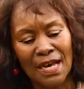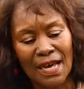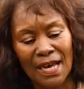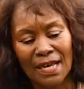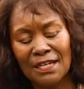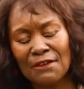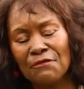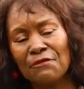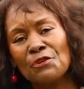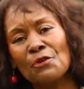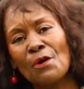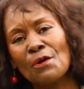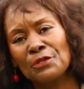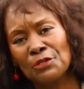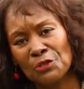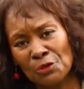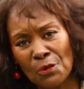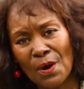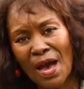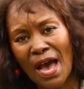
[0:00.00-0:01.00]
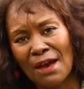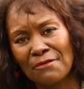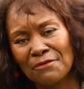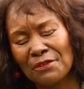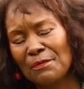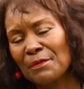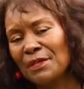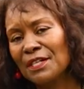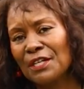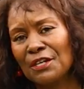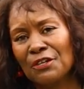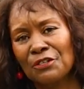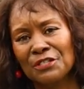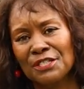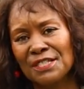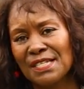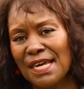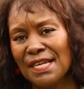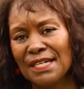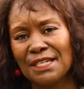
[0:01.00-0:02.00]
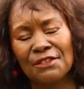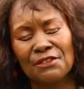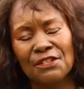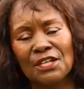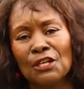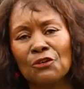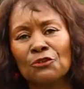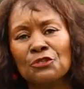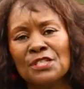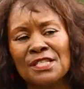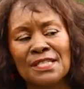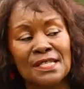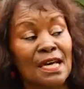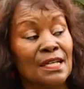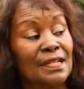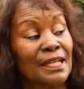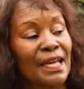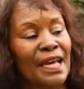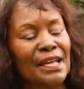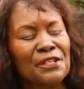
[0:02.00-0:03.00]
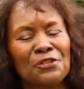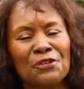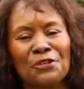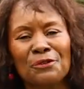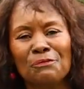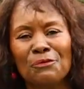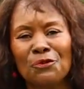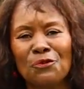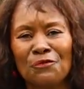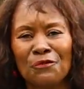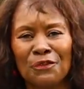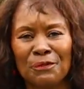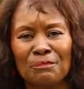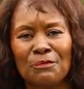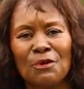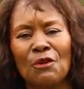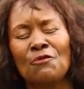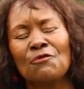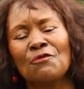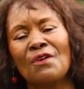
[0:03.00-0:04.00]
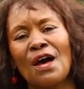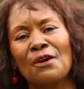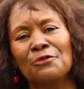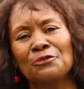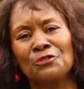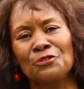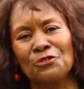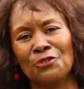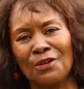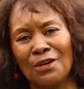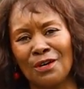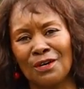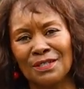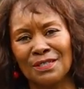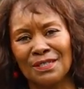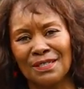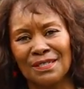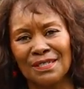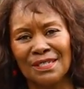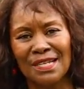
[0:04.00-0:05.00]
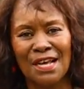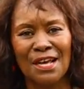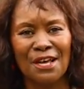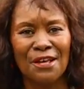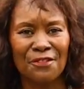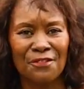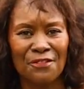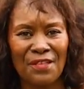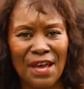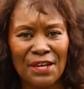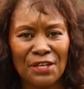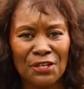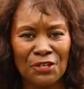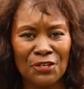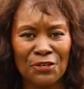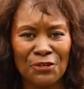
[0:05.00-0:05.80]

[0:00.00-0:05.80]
And if you do have them in a container, they look stunning, and you can move them around your garden. Thank